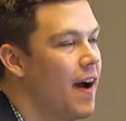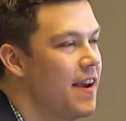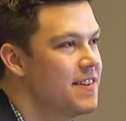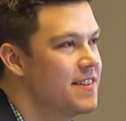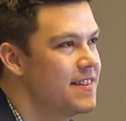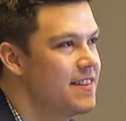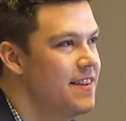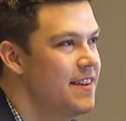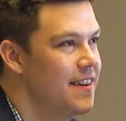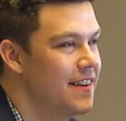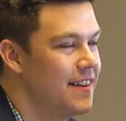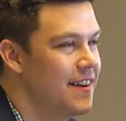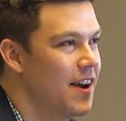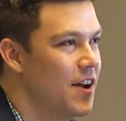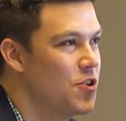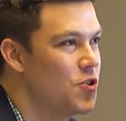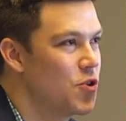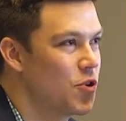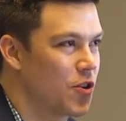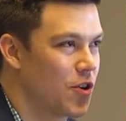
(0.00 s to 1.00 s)
I see an
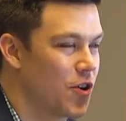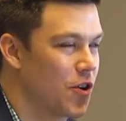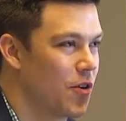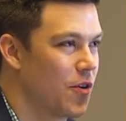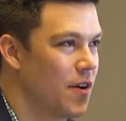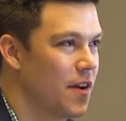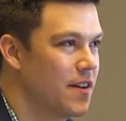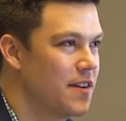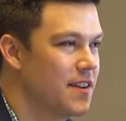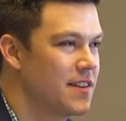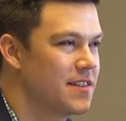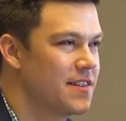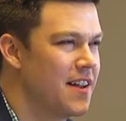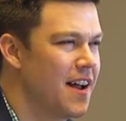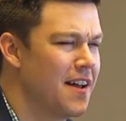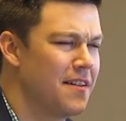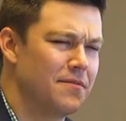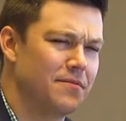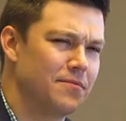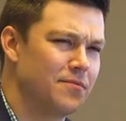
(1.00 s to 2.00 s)
undercurrent. It's
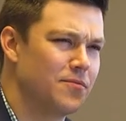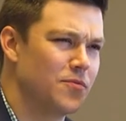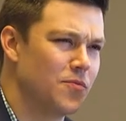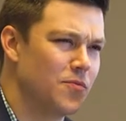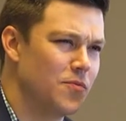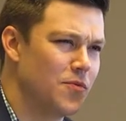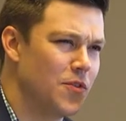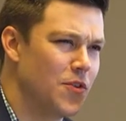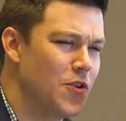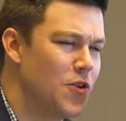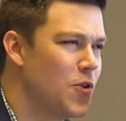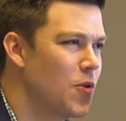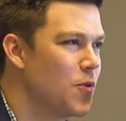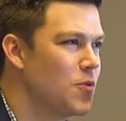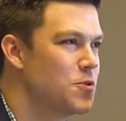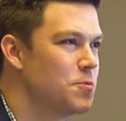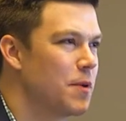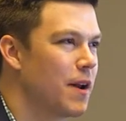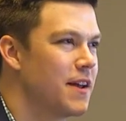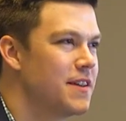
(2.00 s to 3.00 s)
not
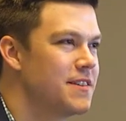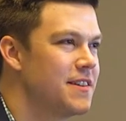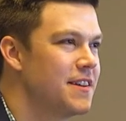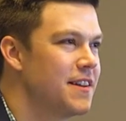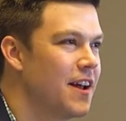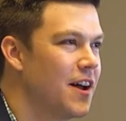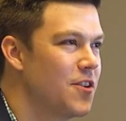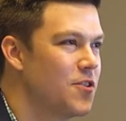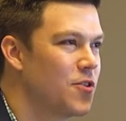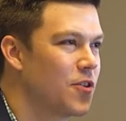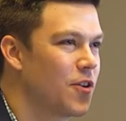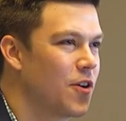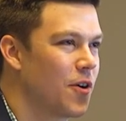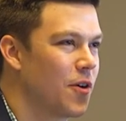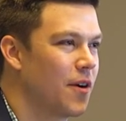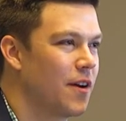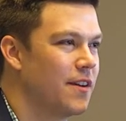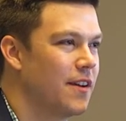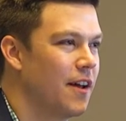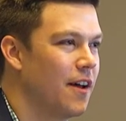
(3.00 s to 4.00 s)
huge, but I see an
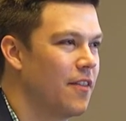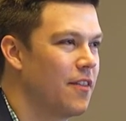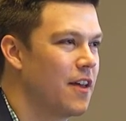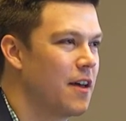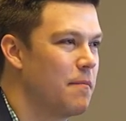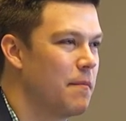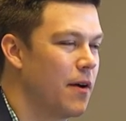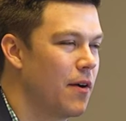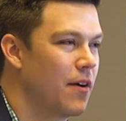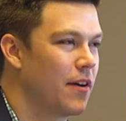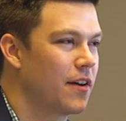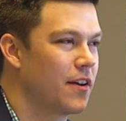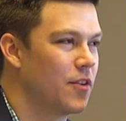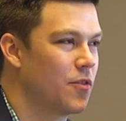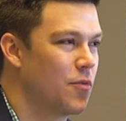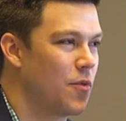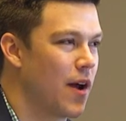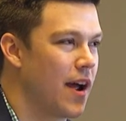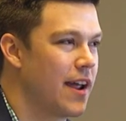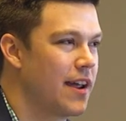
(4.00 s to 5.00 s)
undercurrent on the
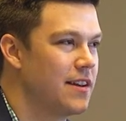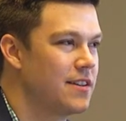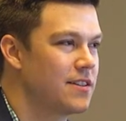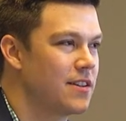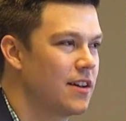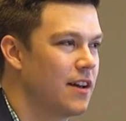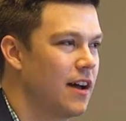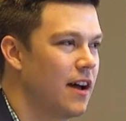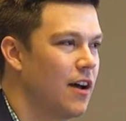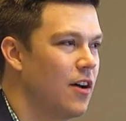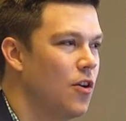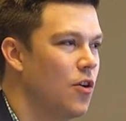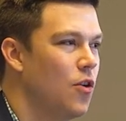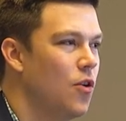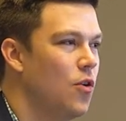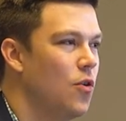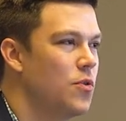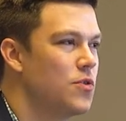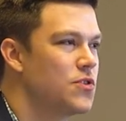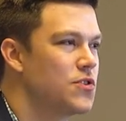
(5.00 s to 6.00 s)
American right uh,
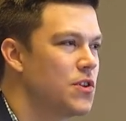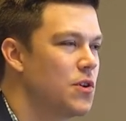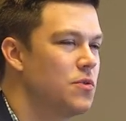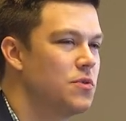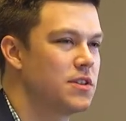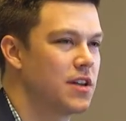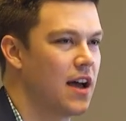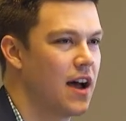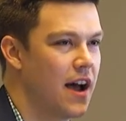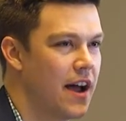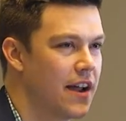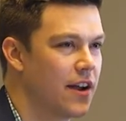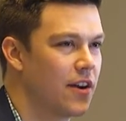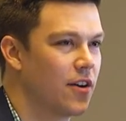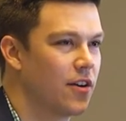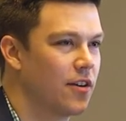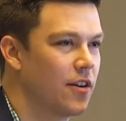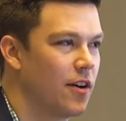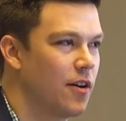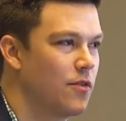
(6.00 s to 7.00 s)
who is so
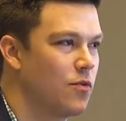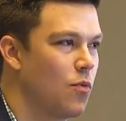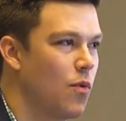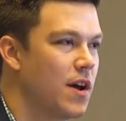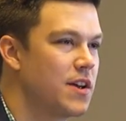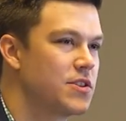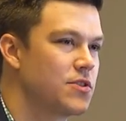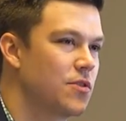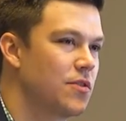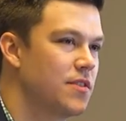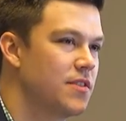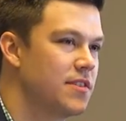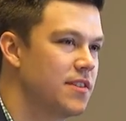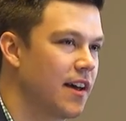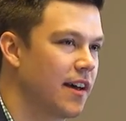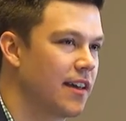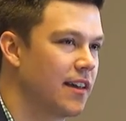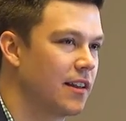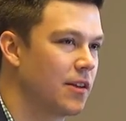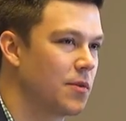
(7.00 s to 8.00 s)
tired of Western
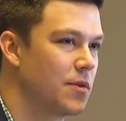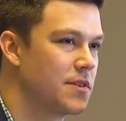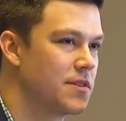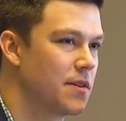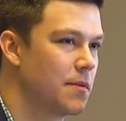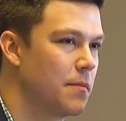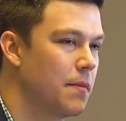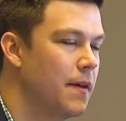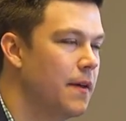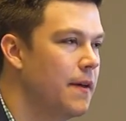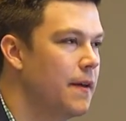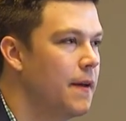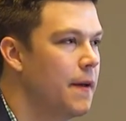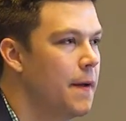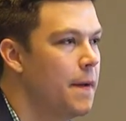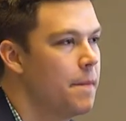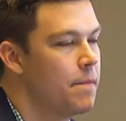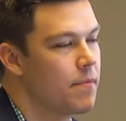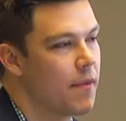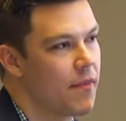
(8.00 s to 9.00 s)
secularism
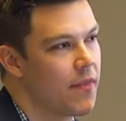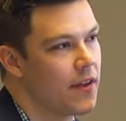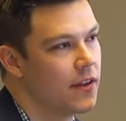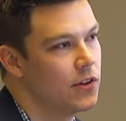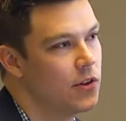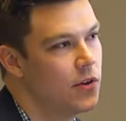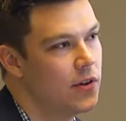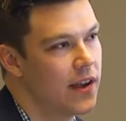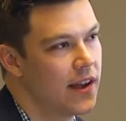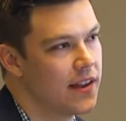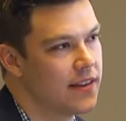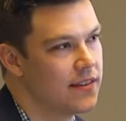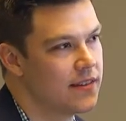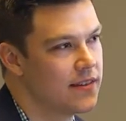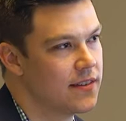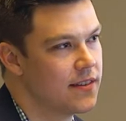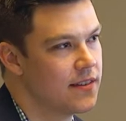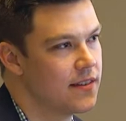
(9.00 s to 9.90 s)
that they look at